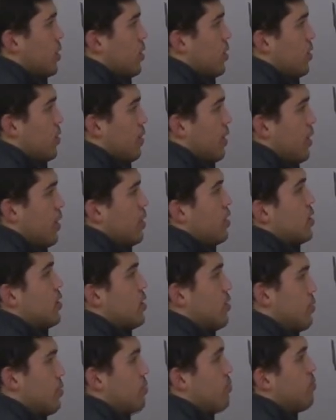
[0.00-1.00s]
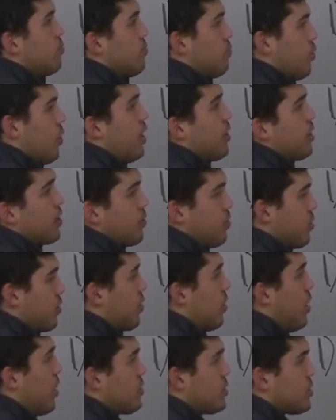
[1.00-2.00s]
right? Product or
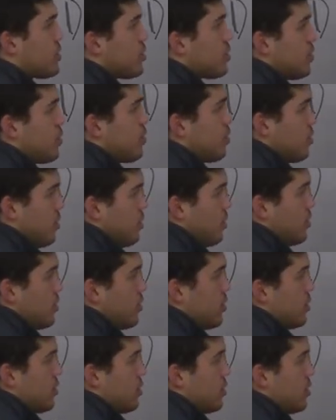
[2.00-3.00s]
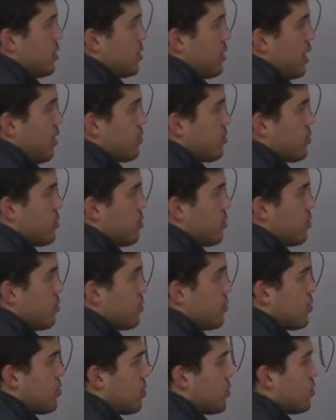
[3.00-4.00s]
cross tau 2.
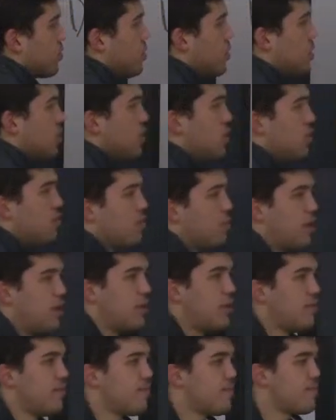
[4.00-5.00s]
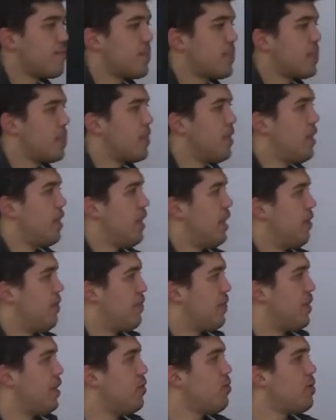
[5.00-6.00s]
But
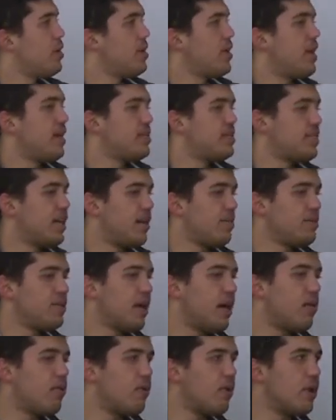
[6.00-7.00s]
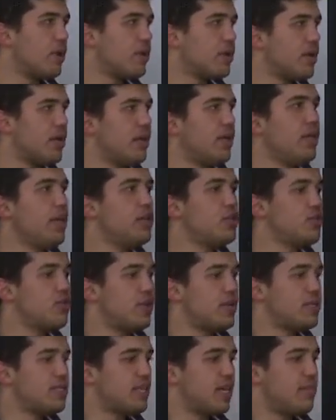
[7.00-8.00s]
if E1 has type tau 1 and E2
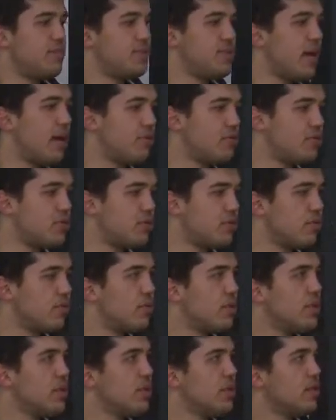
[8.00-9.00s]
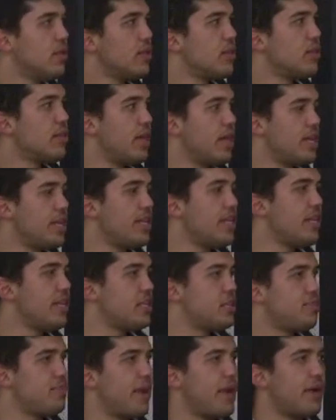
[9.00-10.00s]
has type tau 2, then
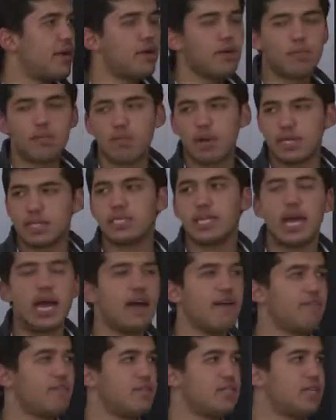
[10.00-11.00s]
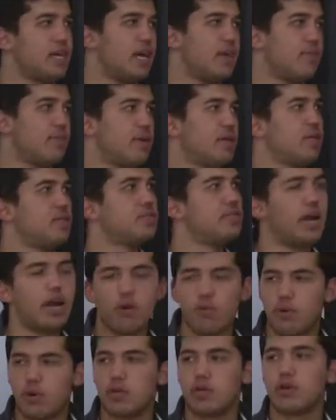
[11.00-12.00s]
this pair must have the type tau
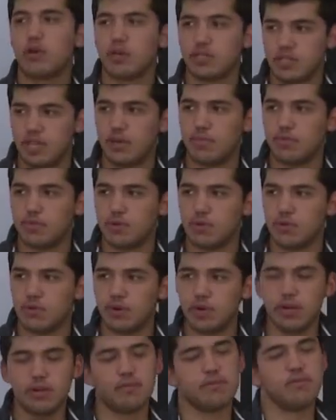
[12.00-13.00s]
1 cross type 2, right?